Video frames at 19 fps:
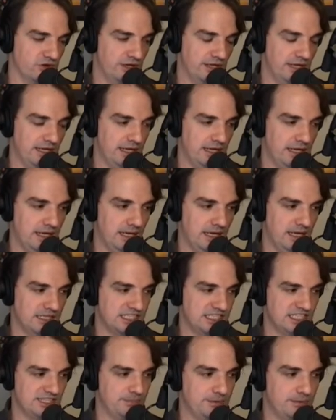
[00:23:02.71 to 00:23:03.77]
the
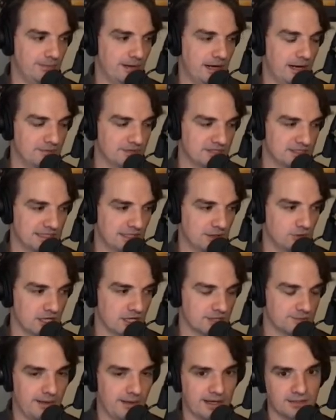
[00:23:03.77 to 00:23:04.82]
H T T P verbs that you
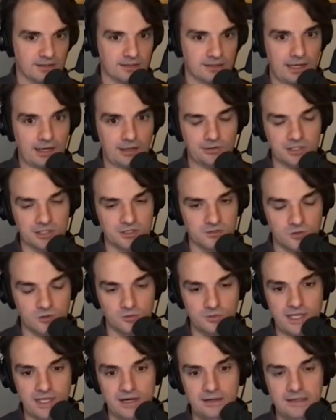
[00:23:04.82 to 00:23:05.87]
expect annotations to
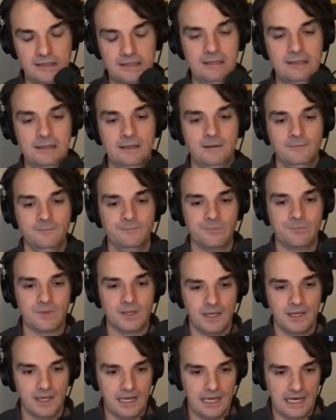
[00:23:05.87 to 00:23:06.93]
be there,
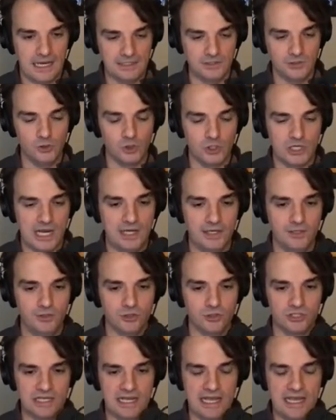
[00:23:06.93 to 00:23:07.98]
and you can
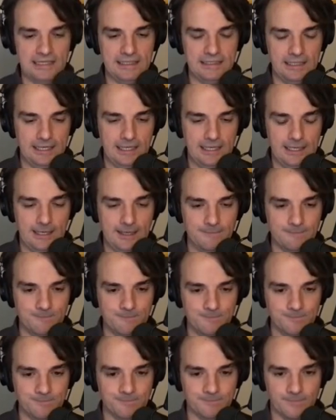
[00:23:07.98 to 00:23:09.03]
use like
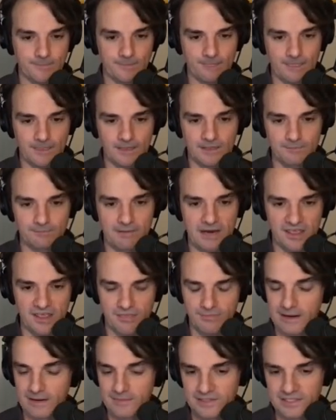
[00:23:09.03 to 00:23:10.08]
um, the
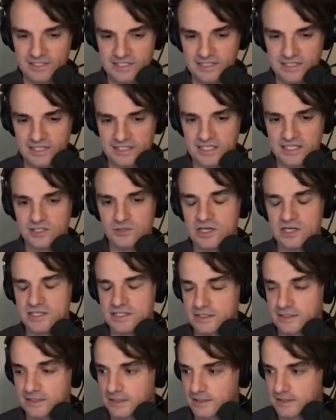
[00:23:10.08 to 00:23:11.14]
path parameter syntax as you are
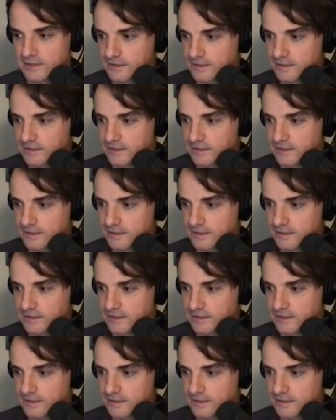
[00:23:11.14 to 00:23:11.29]
seeing there.